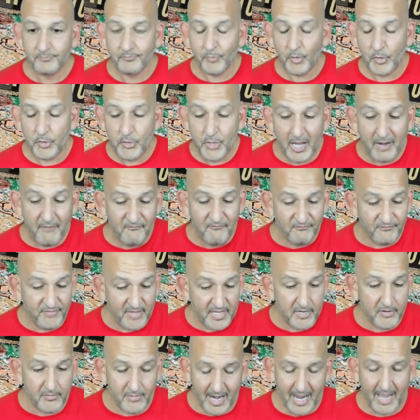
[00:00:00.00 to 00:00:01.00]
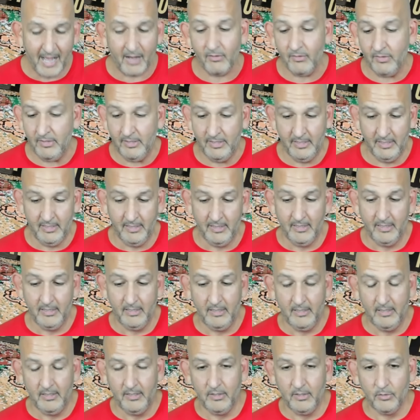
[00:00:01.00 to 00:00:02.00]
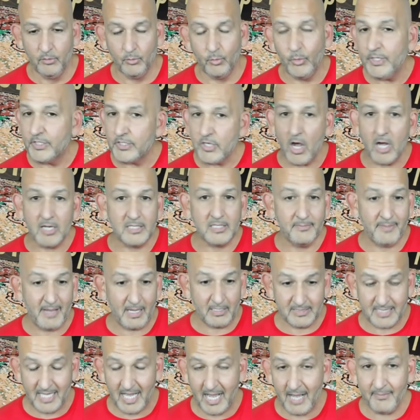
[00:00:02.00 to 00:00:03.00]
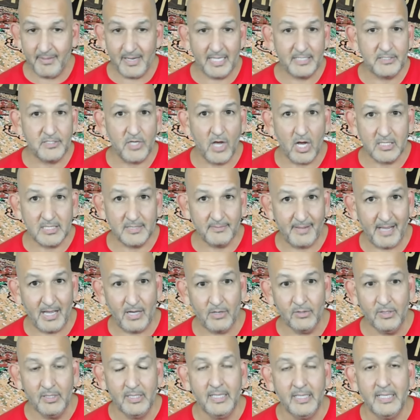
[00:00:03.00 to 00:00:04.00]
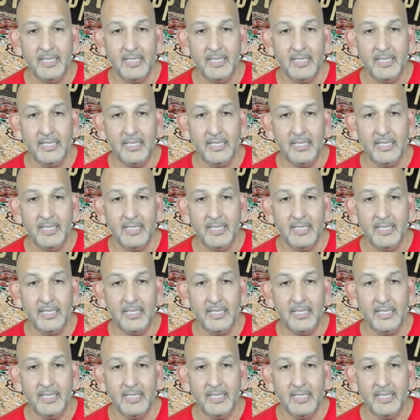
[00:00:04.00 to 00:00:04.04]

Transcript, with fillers: You got to figure out. We talked about, Tom and I talked about